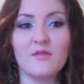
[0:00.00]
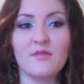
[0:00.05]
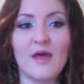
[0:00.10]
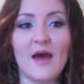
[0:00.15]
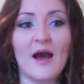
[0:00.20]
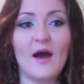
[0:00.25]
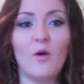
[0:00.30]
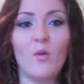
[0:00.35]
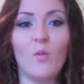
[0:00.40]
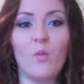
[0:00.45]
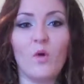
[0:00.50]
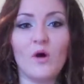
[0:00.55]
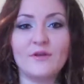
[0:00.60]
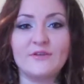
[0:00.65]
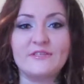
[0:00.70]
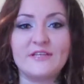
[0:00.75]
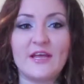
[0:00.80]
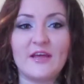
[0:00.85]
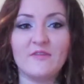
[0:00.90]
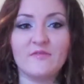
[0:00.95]
that
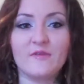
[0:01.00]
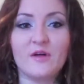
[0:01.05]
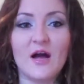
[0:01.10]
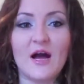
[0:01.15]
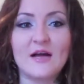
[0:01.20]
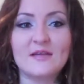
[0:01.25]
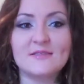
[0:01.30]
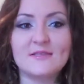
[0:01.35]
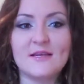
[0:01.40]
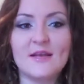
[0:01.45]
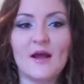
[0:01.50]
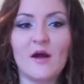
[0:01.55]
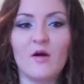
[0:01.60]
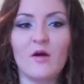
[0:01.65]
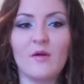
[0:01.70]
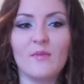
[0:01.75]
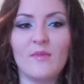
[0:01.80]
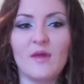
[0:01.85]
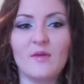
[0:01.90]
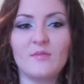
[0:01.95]
one day of class and
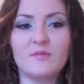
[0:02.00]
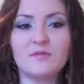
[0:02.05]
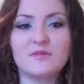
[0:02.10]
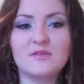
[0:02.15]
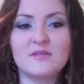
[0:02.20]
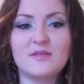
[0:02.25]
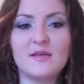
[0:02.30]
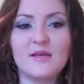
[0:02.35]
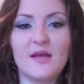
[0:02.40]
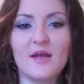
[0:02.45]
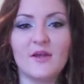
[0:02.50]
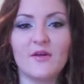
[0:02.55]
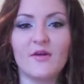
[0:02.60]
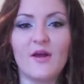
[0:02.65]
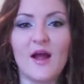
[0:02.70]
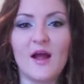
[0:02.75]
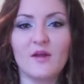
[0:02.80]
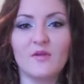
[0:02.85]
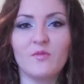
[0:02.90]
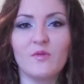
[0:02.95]
how I'm able to
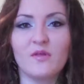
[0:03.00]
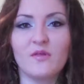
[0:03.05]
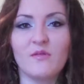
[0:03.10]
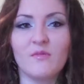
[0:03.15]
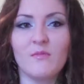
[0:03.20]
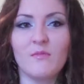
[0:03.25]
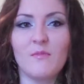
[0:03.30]
interact with